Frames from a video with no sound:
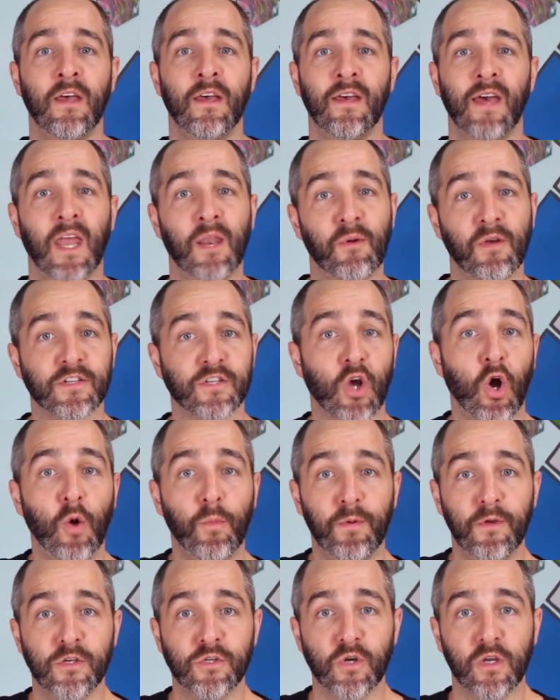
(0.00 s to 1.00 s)
Anyways, I hope
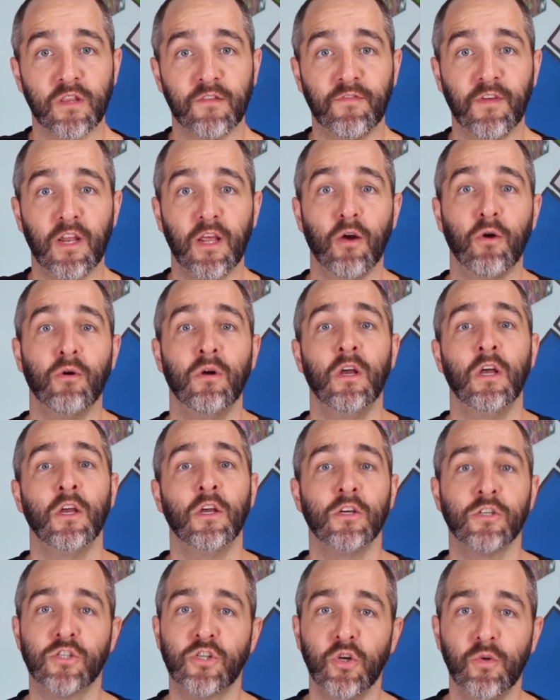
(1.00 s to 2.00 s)
you enjoyed the video.
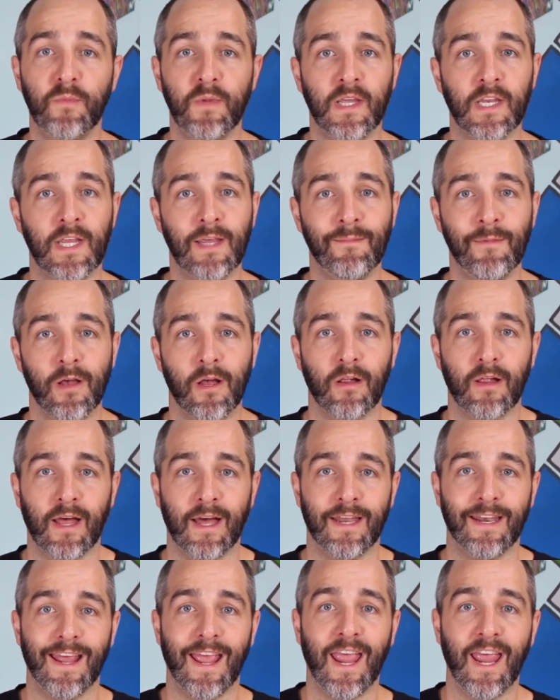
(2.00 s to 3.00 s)
Shoot me an email
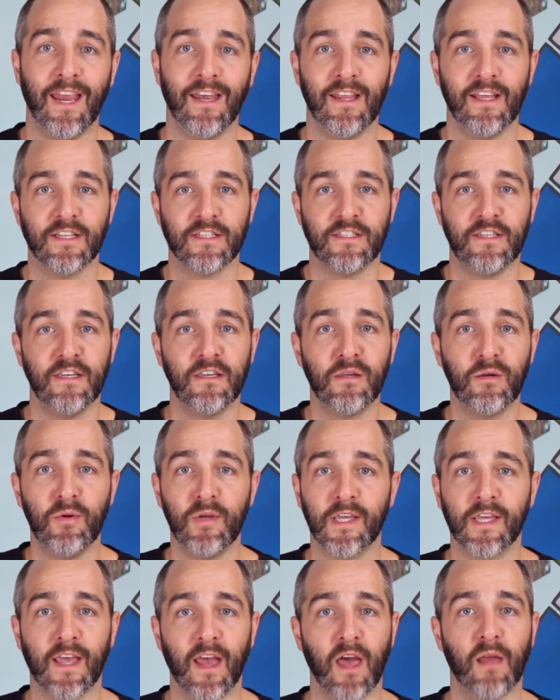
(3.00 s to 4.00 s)
at
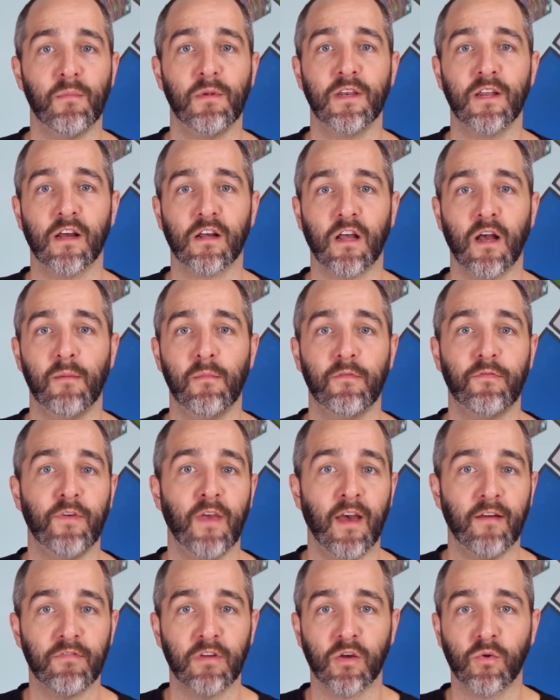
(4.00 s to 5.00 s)
andy@cqeacademy.com if you
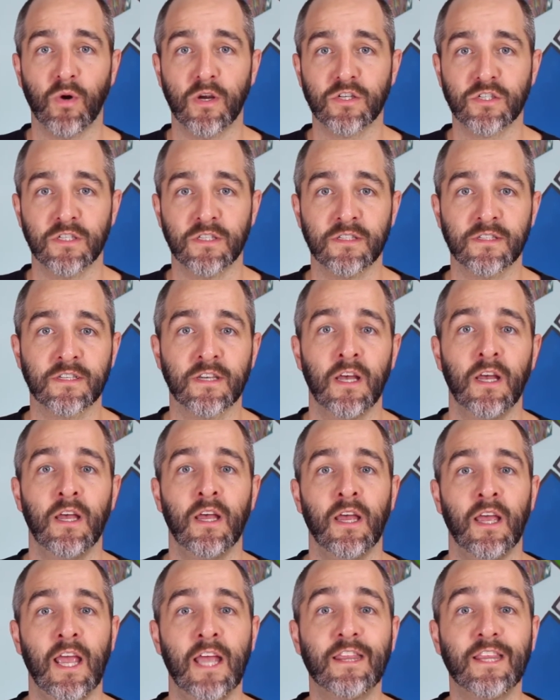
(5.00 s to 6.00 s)
have any questions.
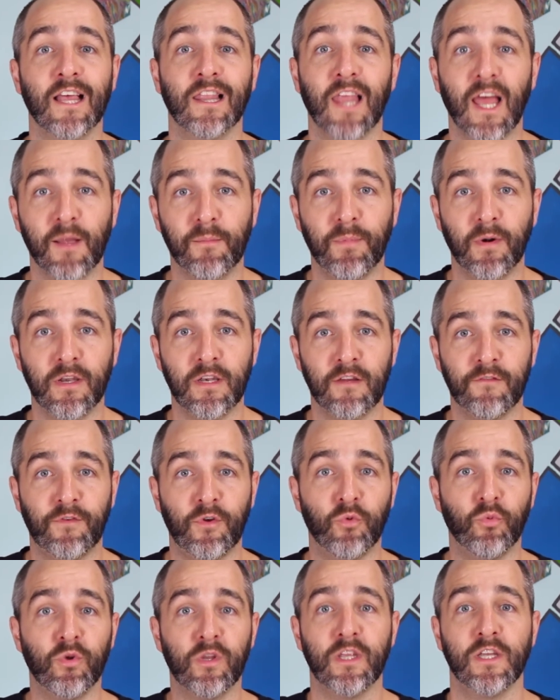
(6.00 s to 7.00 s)
Hit that like button if
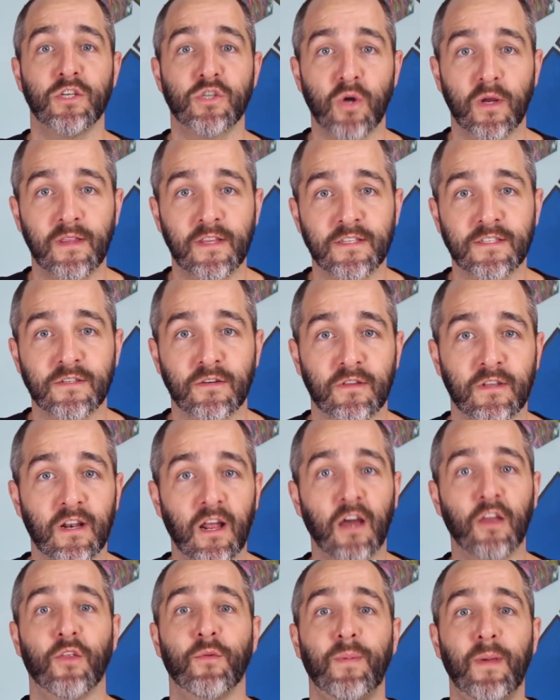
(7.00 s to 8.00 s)
you really enjoyed this so that
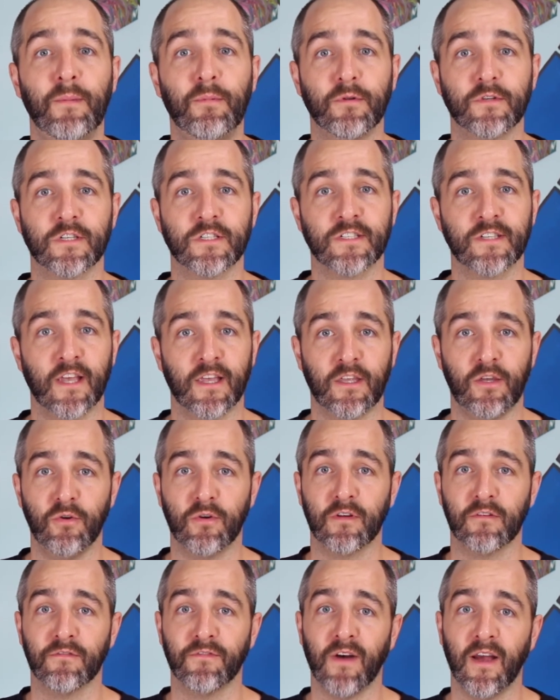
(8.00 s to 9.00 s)
other people just like you
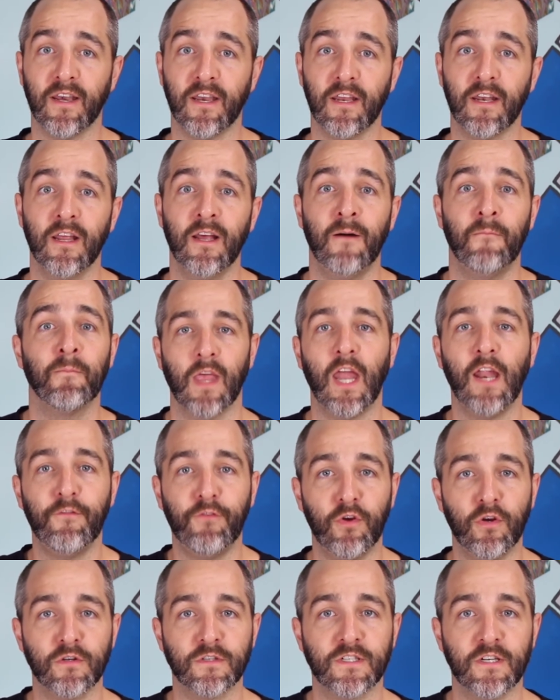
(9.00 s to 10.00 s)
can find it. And if
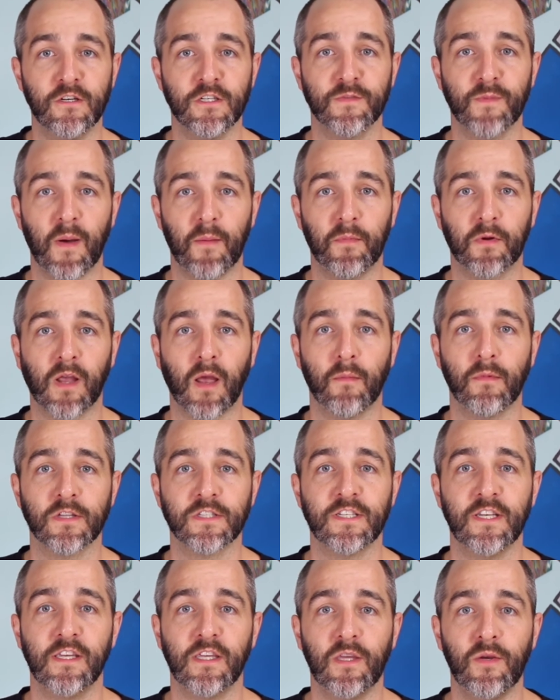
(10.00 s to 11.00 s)
you're serious about becoming a
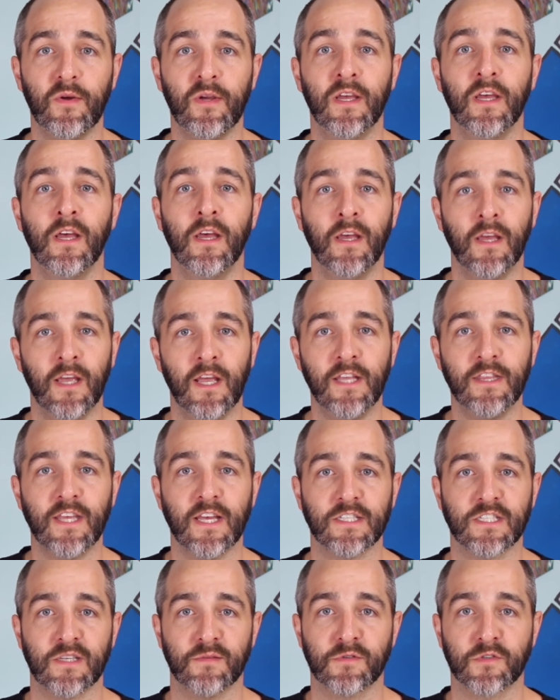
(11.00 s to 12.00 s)
CQE, hit
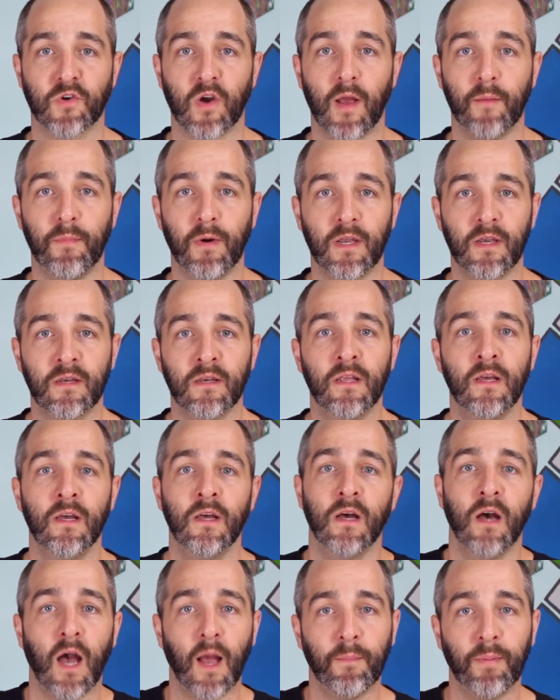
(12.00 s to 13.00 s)
that subscribe button.
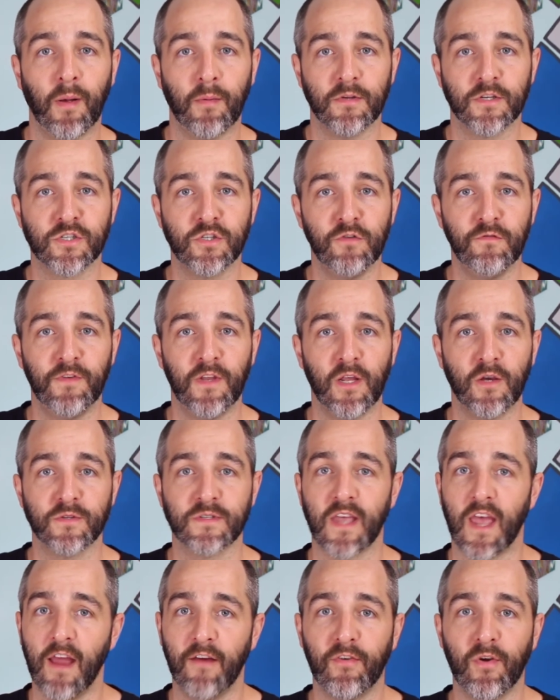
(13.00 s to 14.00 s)
I publish new videos
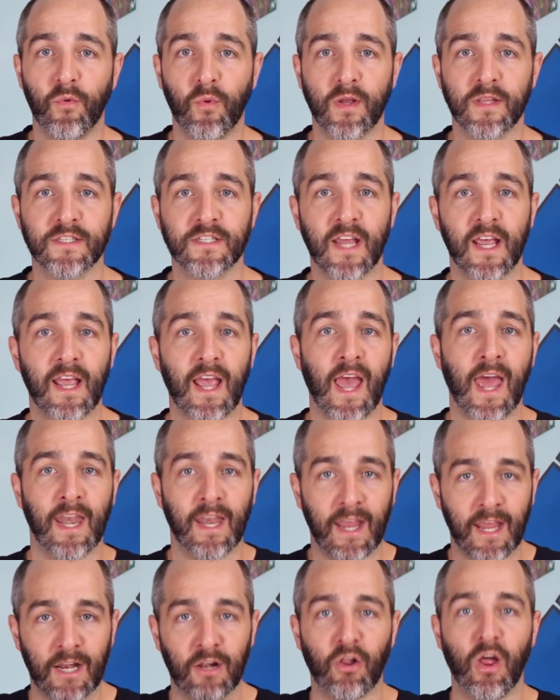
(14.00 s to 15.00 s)
every Wednesday, and
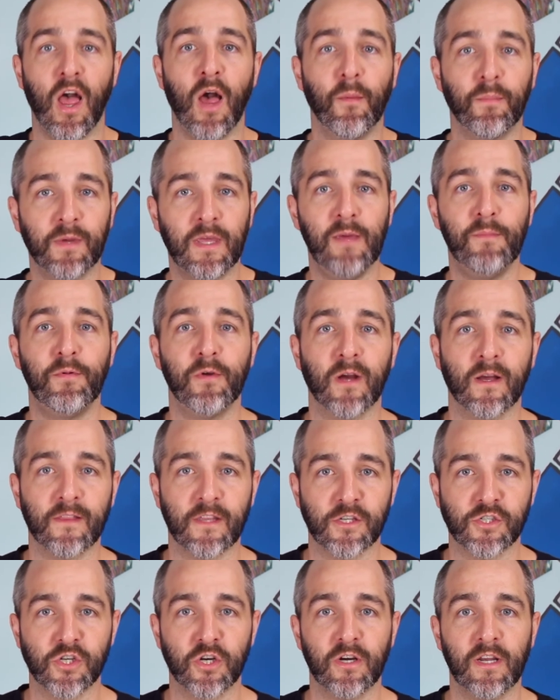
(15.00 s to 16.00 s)
it'll help keep you on
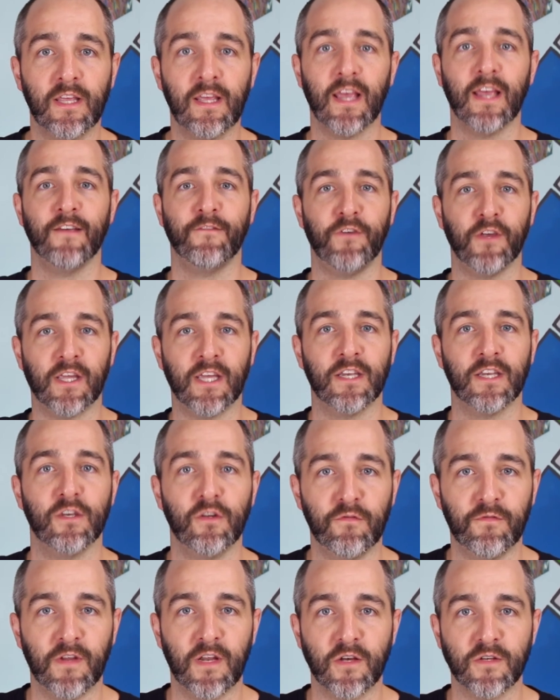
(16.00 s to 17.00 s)
the journey if you get new
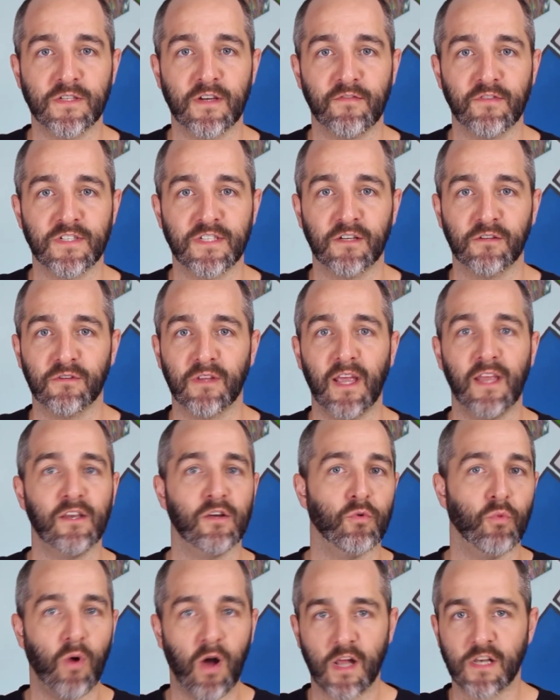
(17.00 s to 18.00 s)
videos every single day and
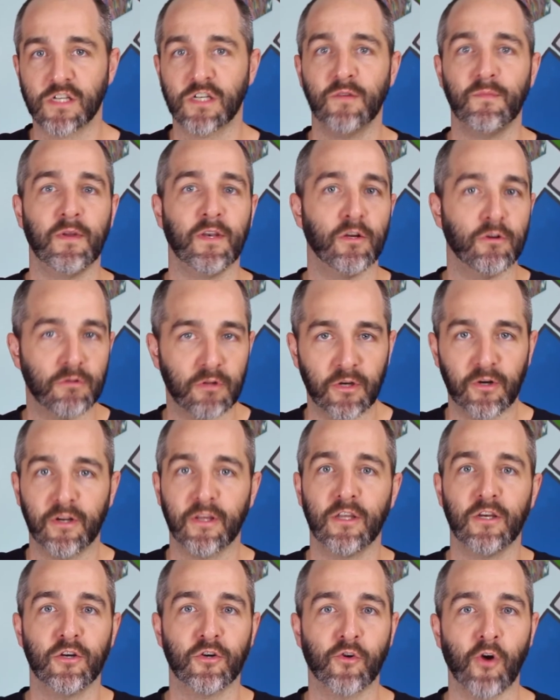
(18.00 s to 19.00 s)
you're watching them and you're learning
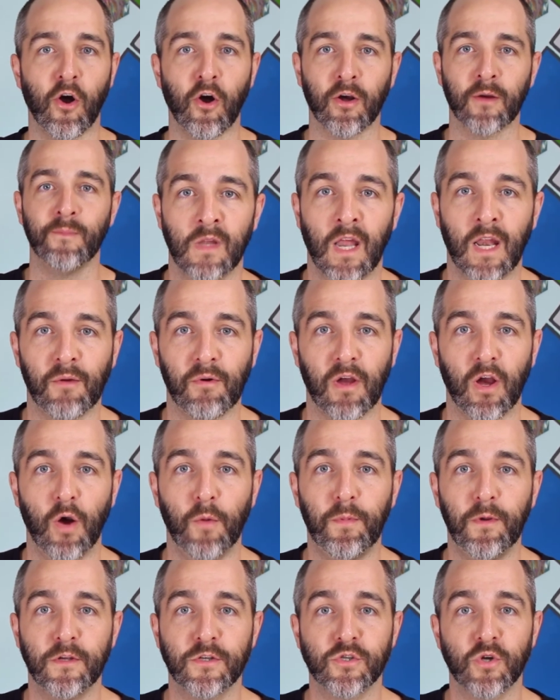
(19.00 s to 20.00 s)
and you're growing. Anyway, I
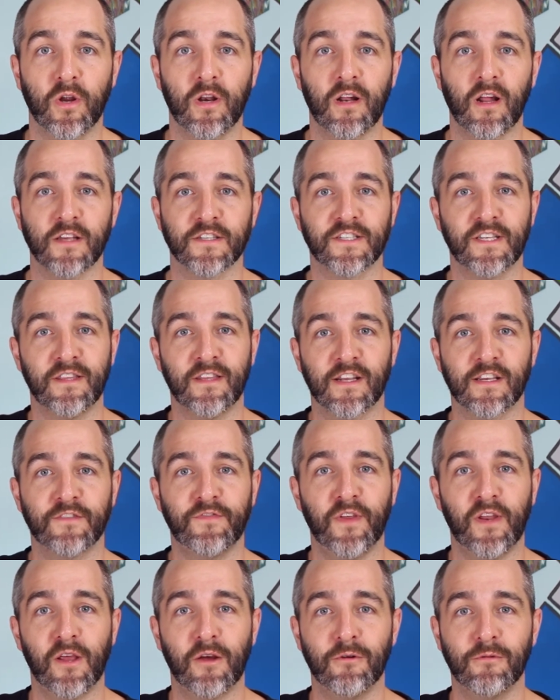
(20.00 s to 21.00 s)
hope you enjoyed it. I'll see you in the next
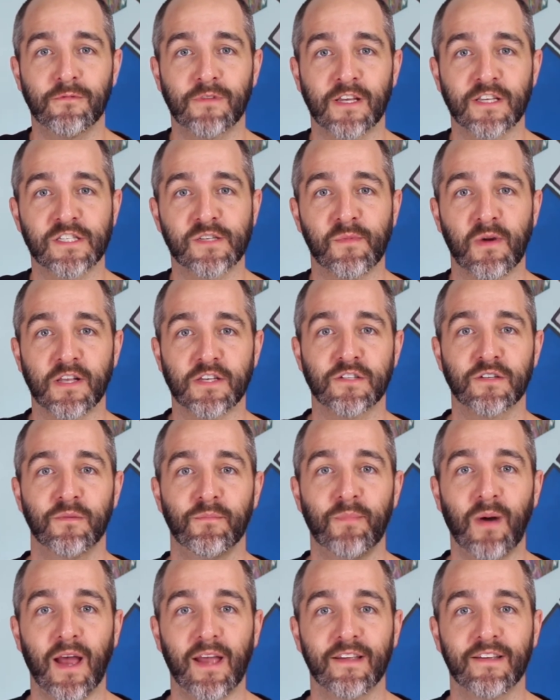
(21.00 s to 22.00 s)
video. Thanks so much.
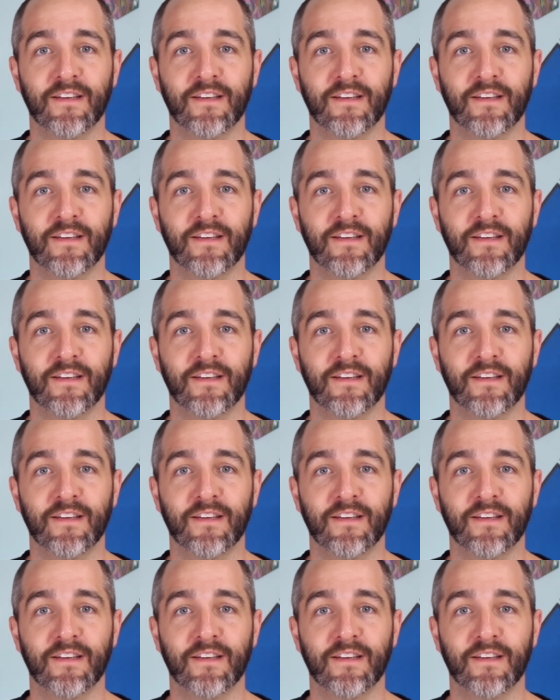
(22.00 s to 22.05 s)
Bye.